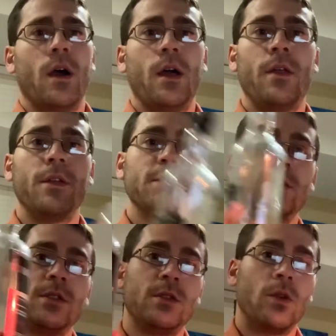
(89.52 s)
this
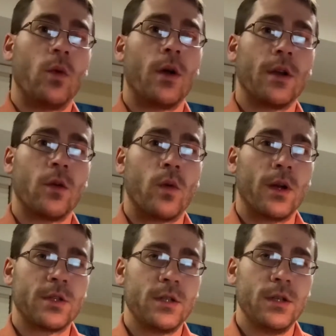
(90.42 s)
is the one in
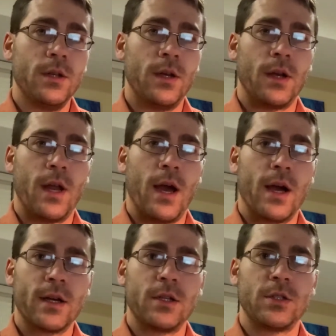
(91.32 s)
question,
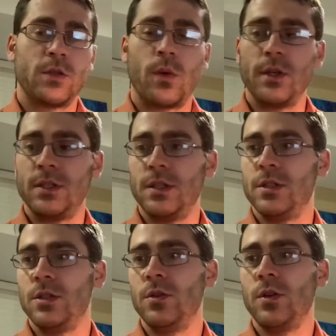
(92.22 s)
anCnoc
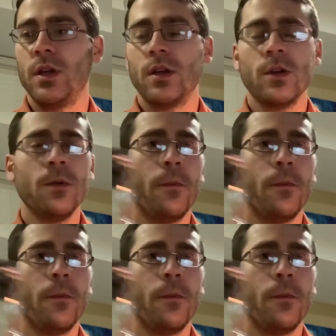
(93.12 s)
22 year.